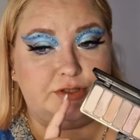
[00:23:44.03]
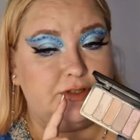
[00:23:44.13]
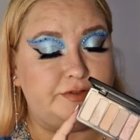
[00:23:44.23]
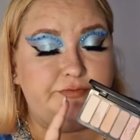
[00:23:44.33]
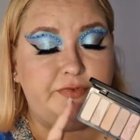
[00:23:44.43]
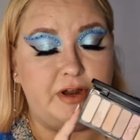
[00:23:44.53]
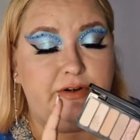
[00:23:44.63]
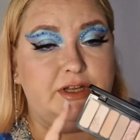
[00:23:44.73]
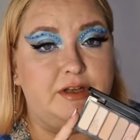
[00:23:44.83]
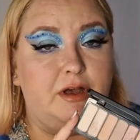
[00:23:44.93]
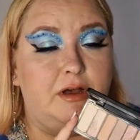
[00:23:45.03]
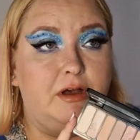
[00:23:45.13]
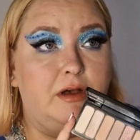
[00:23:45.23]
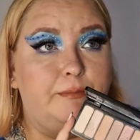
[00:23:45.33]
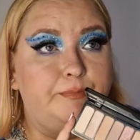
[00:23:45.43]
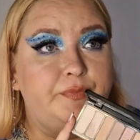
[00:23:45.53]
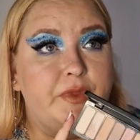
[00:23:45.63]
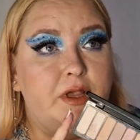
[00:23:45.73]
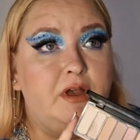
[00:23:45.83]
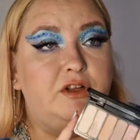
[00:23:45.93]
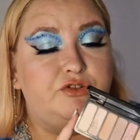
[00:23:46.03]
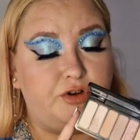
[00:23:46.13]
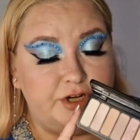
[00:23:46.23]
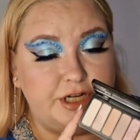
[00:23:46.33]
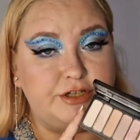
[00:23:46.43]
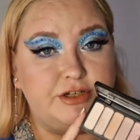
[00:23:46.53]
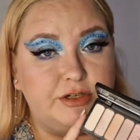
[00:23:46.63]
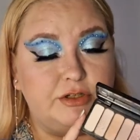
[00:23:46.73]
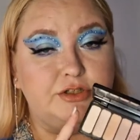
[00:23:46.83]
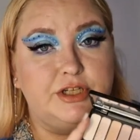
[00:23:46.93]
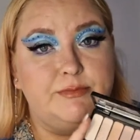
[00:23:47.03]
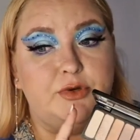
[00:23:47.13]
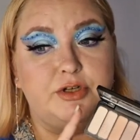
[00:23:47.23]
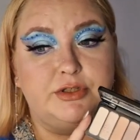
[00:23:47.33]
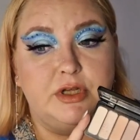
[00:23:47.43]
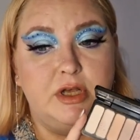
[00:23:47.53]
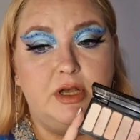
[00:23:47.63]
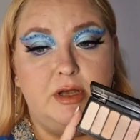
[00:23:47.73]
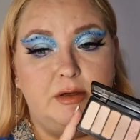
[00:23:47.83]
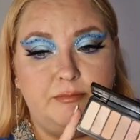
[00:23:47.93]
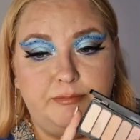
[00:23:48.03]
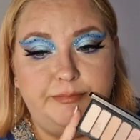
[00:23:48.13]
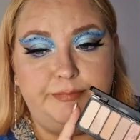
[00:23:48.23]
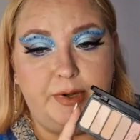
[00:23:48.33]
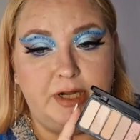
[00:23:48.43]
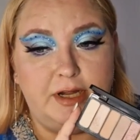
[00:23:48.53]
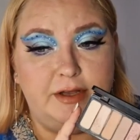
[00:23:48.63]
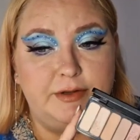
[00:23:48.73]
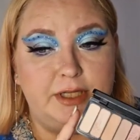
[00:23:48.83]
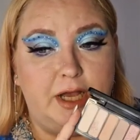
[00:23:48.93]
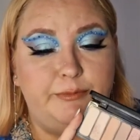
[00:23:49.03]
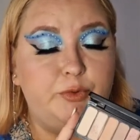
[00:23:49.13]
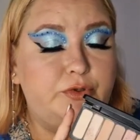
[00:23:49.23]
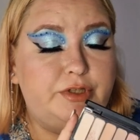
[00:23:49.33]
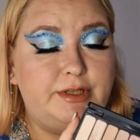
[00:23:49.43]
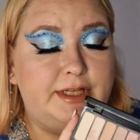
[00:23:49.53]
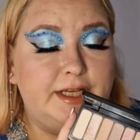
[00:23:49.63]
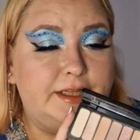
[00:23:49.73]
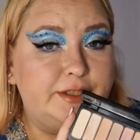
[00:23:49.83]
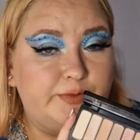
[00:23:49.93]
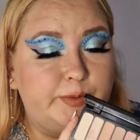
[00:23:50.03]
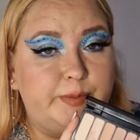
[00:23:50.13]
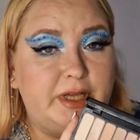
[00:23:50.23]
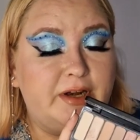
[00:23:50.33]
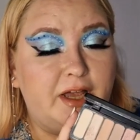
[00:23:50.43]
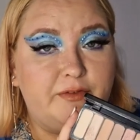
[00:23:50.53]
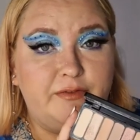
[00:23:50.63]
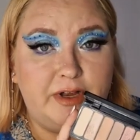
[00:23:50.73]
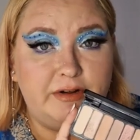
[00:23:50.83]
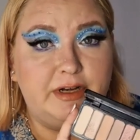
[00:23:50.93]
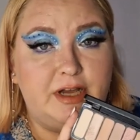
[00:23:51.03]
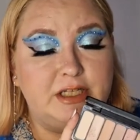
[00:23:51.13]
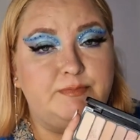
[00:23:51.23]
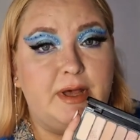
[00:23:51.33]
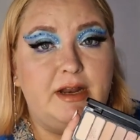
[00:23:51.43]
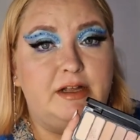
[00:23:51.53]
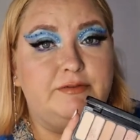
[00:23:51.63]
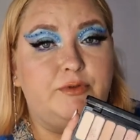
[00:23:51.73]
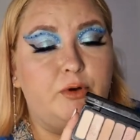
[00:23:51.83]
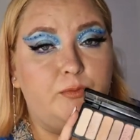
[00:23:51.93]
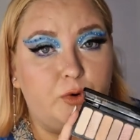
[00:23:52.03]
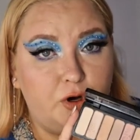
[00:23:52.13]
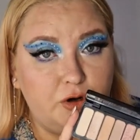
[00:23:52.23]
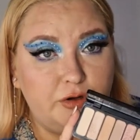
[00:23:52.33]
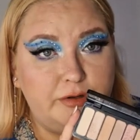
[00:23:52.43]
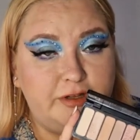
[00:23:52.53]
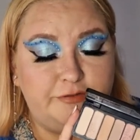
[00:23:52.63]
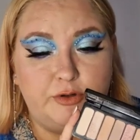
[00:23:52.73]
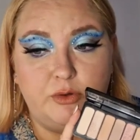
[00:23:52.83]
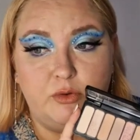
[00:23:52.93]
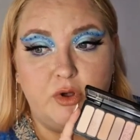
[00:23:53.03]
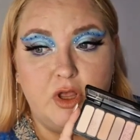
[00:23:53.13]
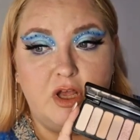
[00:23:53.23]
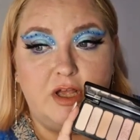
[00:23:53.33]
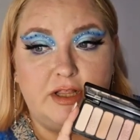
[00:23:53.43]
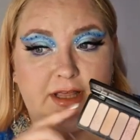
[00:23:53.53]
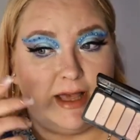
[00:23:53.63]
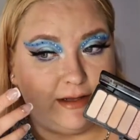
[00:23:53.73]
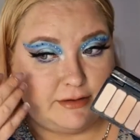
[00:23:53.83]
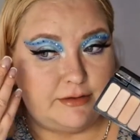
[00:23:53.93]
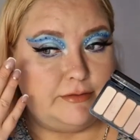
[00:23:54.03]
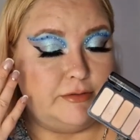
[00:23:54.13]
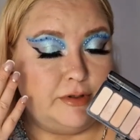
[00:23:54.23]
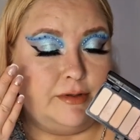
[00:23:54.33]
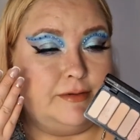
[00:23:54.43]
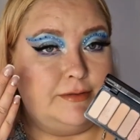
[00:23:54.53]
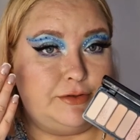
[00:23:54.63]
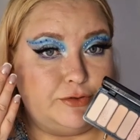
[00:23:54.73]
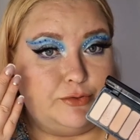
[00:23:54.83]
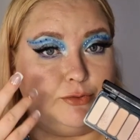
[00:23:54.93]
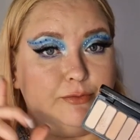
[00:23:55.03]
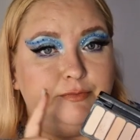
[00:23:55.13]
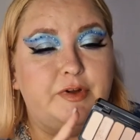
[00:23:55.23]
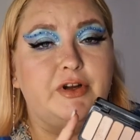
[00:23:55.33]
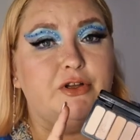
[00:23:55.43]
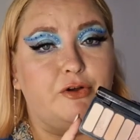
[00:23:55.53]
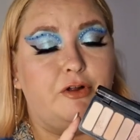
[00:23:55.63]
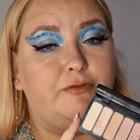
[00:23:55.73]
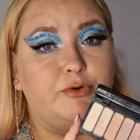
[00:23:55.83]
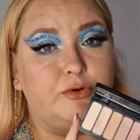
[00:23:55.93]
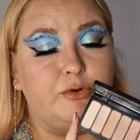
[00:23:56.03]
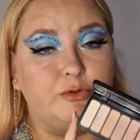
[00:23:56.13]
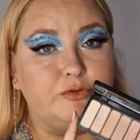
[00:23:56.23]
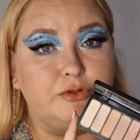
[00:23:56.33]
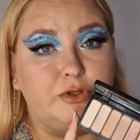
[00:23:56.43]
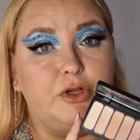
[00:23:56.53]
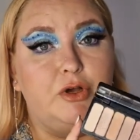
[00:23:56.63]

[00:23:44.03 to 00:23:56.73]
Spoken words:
There's very traditional shimmers, but I would think this would be like very nice palette for work if you can't do very colorful looks